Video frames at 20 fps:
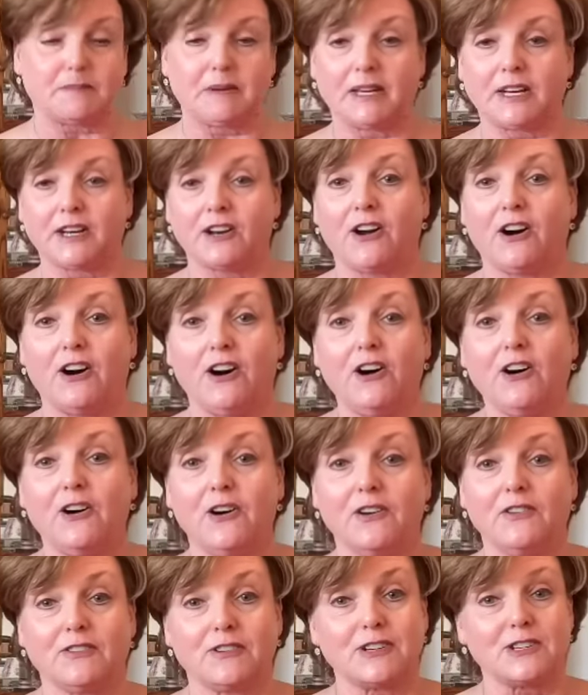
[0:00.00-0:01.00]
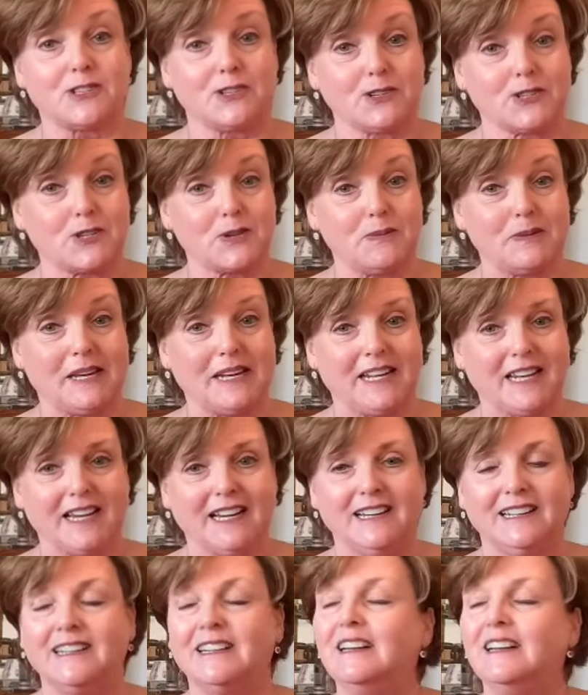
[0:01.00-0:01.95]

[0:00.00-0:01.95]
been all over social media,